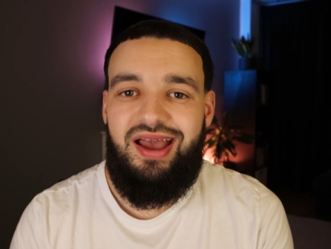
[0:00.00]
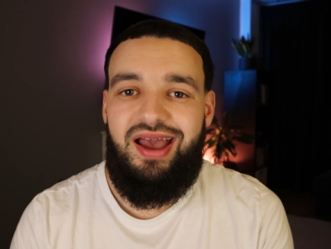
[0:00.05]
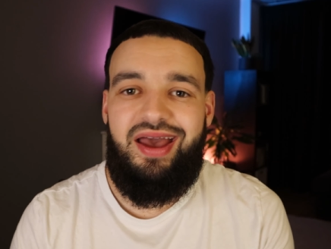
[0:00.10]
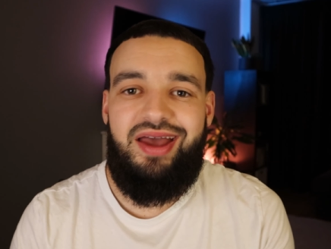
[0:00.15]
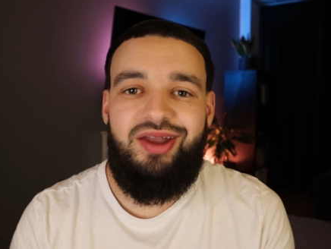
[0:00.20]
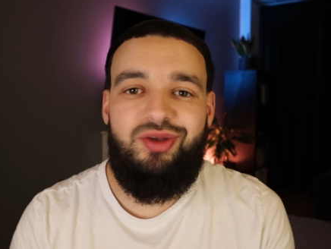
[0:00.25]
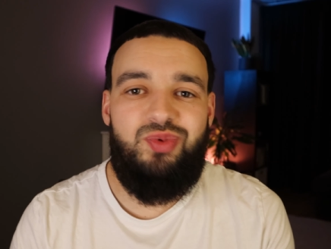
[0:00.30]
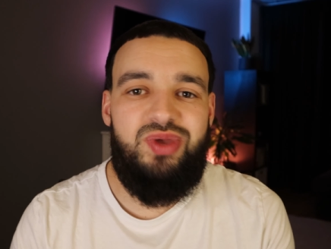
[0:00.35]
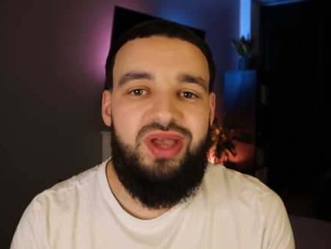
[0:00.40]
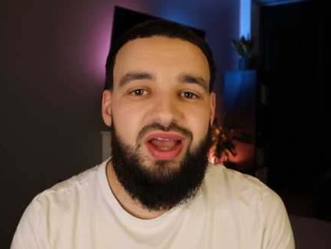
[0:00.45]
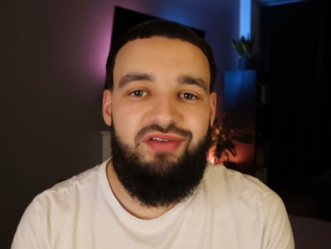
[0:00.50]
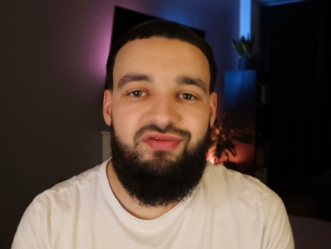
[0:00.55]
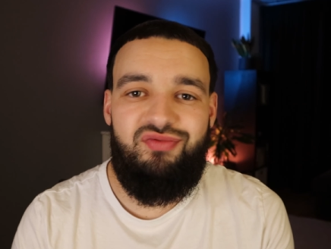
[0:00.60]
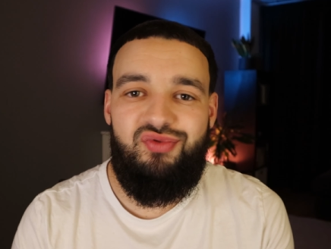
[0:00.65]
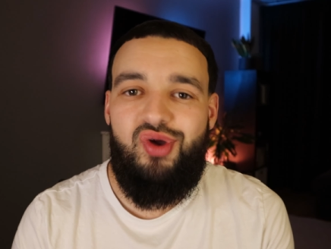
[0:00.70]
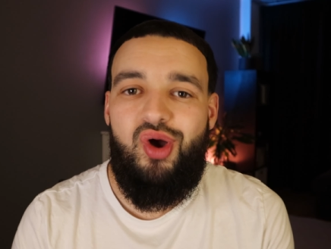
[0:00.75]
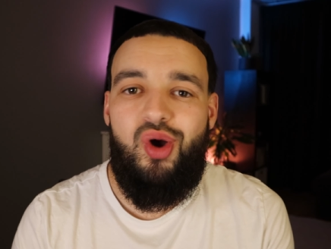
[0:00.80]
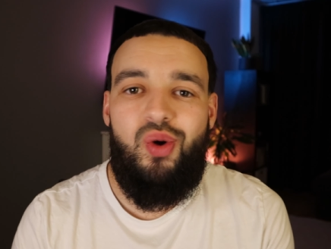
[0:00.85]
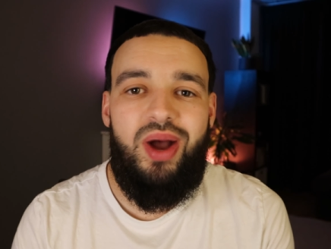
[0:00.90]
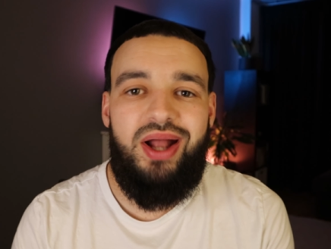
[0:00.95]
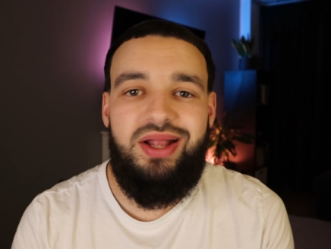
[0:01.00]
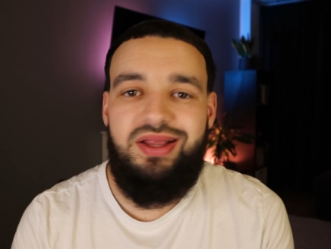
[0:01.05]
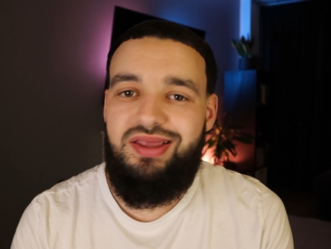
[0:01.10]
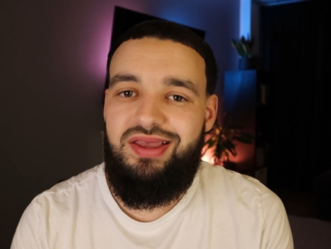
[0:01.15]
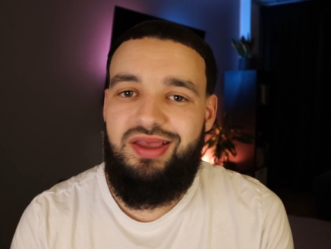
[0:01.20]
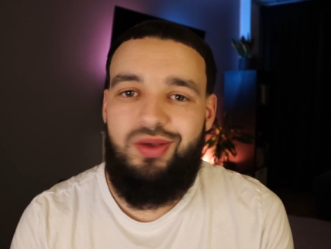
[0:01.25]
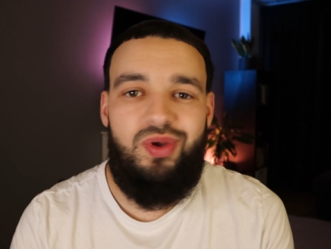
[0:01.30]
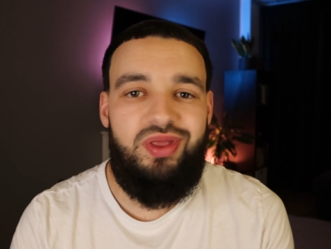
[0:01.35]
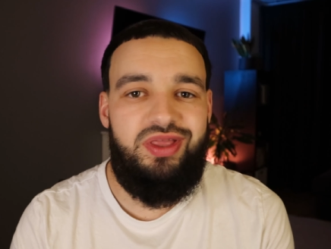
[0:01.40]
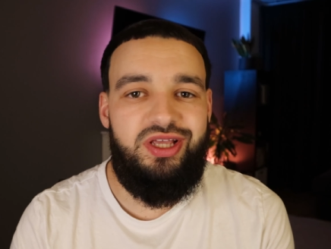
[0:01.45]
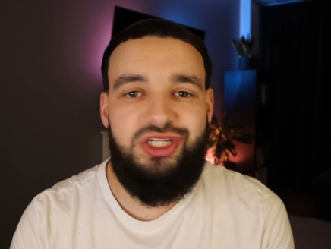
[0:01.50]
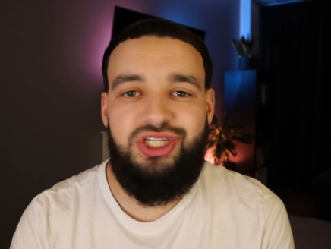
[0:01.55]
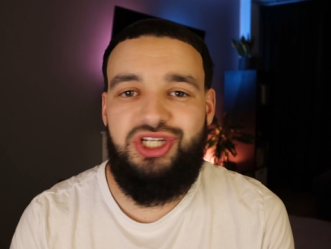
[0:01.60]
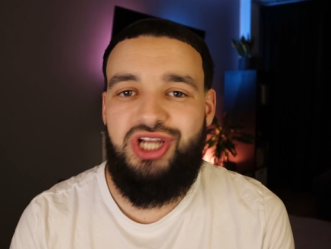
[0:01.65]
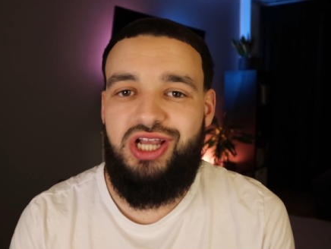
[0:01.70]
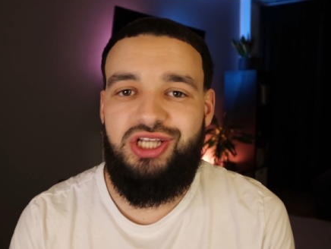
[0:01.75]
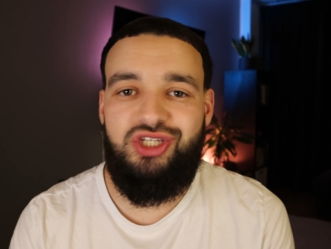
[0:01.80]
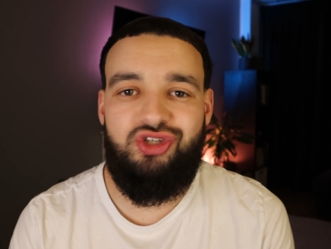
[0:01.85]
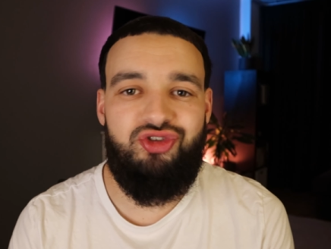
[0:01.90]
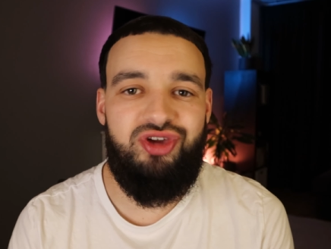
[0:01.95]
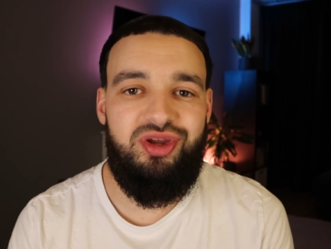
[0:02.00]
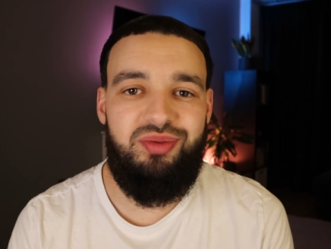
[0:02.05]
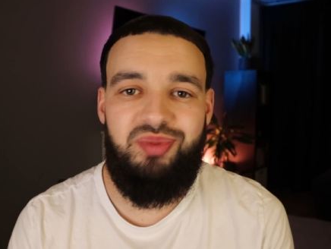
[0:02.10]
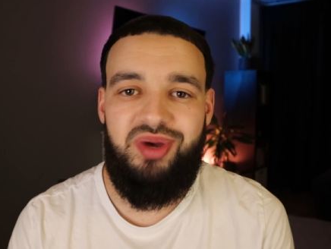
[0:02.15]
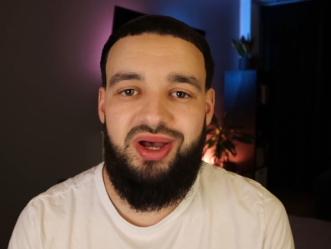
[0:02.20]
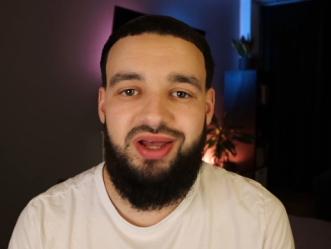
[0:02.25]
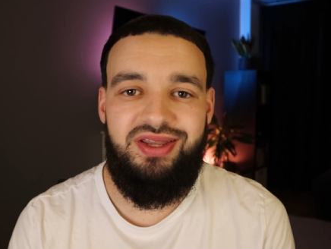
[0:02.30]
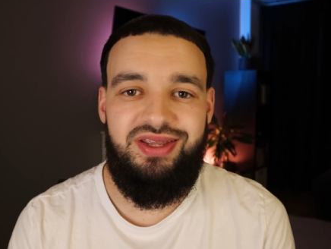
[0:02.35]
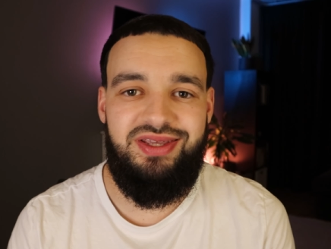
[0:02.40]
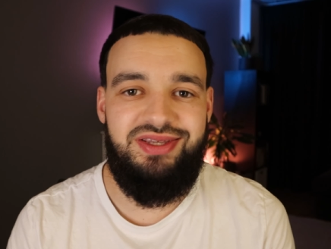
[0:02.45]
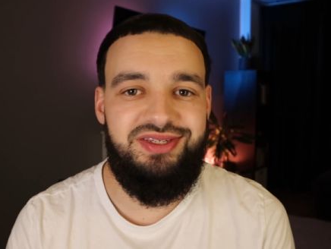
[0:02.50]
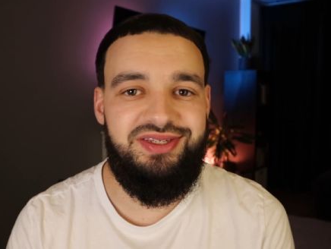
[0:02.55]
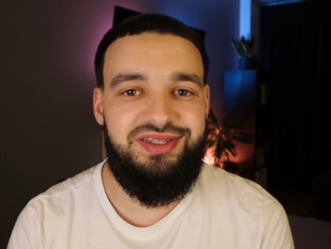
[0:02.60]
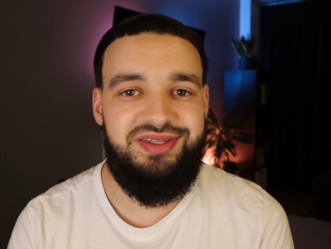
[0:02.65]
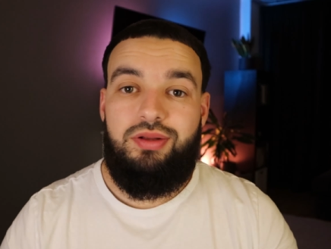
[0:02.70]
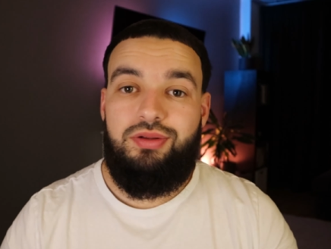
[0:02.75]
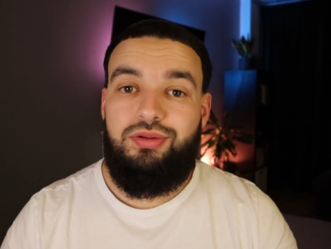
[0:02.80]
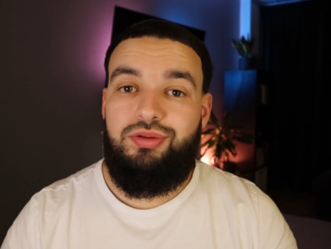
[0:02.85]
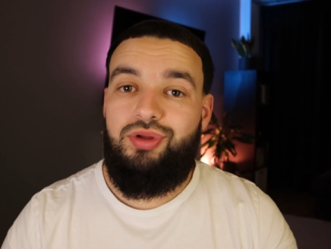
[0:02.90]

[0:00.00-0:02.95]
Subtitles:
and we have no idea where the share screen button is.